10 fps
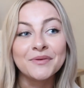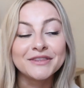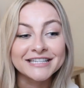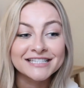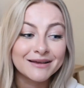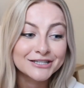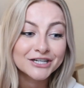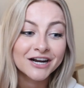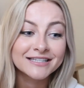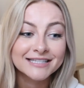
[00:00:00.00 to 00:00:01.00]
This
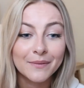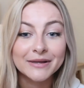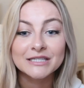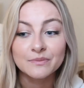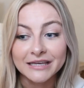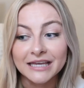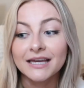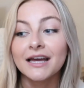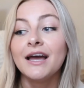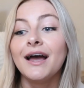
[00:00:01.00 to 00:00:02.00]
semester it's going to
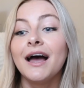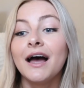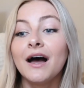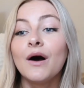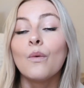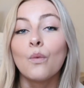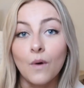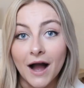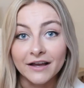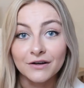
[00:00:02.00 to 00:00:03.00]
be
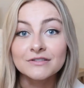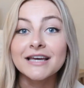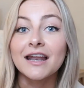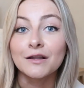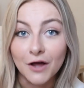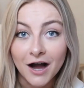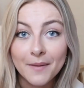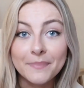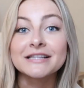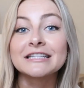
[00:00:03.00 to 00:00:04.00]
wild and a
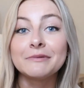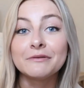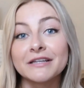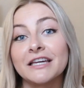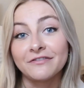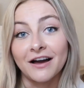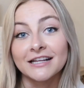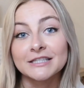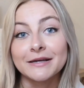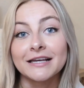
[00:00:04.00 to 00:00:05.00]
lot, but it's gonna be really fun.
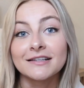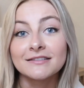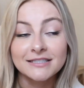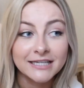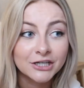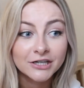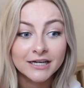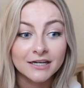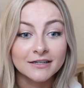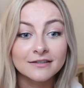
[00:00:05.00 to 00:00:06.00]
It's my senior
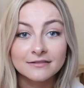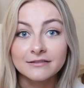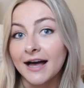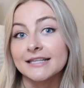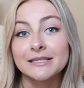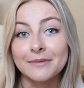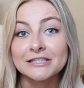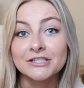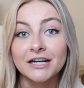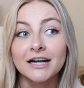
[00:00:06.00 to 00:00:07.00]
year, last
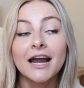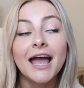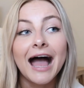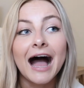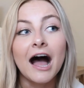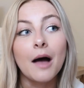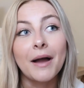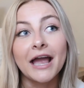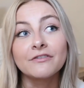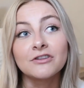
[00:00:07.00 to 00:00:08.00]
semester.
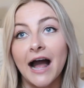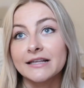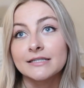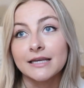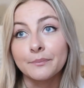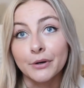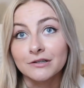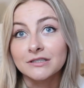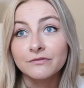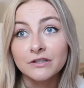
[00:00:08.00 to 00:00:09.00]
I have classes in
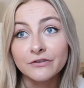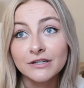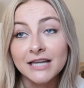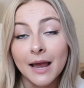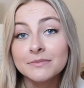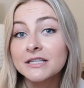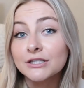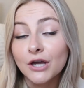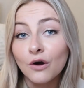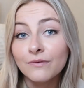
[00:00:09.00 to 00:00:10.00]
person for the first time
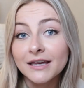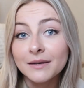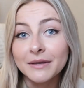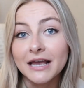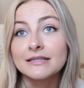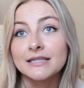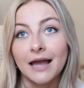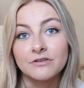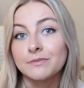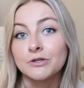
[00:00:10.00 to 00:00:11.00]
since COVID because
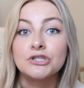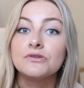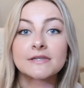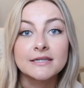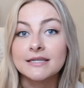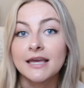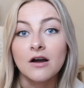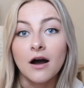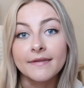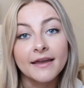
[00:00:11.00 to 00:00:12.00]
I've just been choosing to
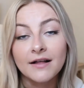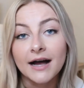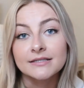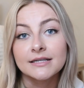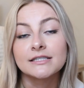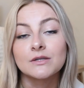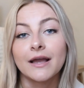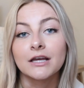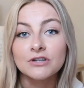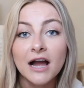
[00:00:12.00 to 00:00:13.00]
take online classes so
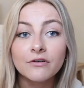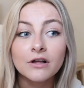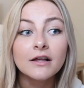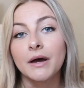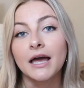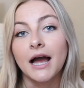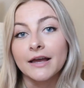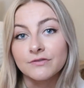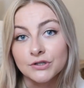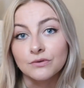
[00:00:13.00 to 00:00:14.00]
I could travel, but I
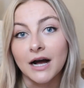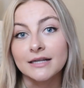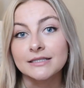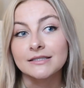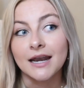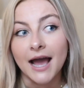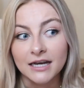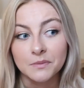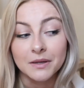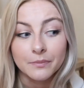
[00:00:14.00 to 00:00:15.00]
have 2 classes that
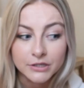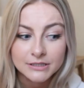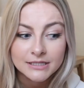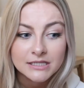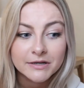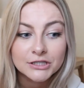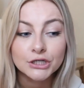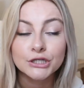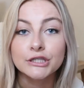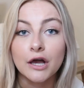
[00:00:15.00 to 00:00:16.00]
had to be in person this
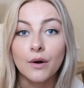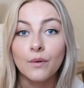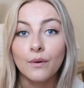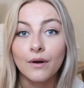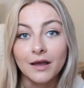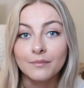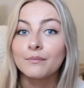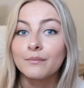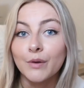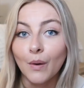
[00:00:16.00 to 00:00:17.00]
semester, so
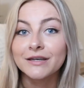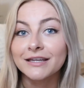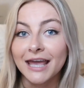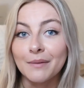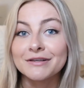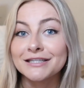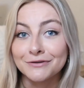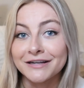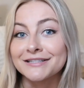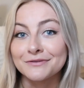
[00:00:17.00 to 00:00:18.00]
I'm going to campus
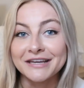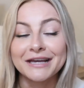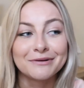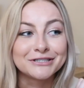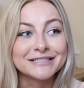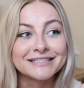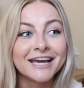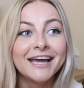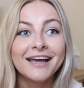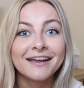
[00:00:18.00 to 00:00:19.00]
3 days a week, which is
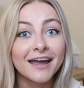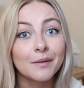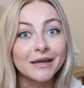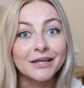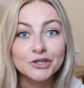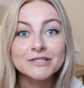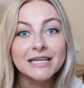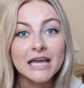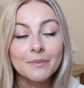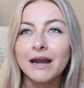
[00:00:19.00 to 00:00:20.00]
gonna be
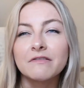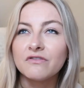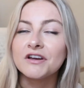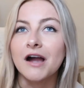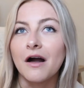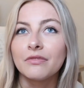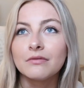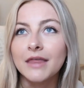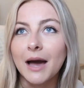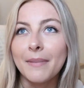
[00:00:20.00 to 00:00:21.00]
interesting. We're gonna have to figure out
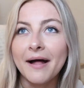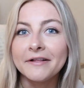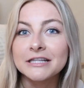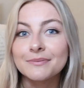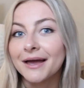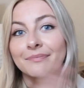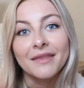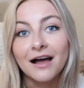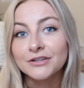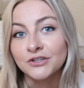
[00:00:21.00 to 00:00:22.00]
that balance, but
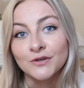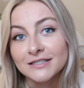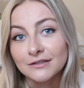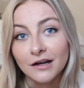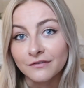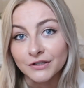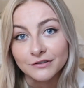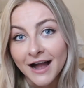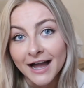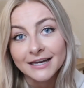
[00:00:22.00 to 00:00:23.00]
I'll take you guys along for the
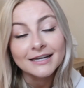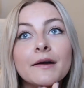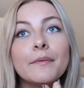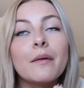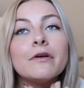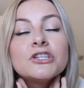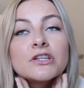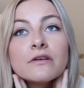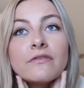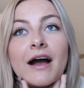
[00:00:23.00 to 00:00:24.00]
ride. Probably
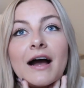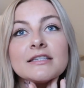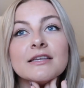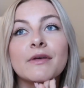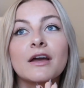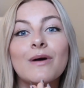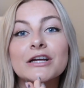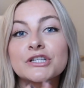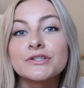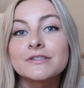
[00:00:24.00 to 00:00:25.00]
should have asked some like
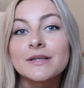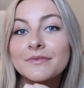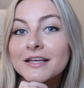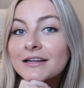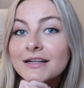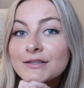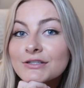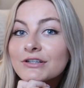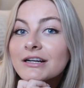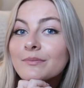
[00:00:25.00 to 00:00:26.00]
questions or something on
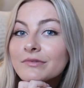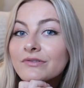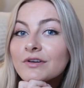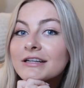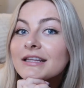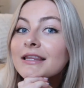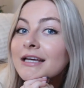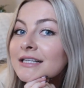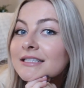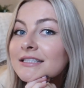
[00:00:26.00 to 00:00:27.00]
Instagram before I did
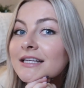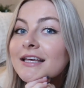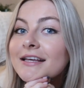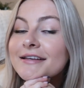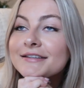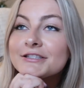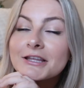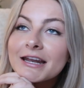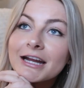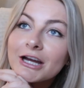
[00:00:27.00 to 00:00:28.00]
this so
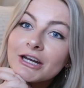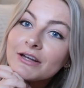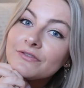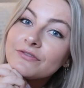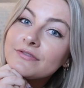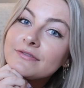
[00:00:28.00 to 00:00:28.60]
that I could have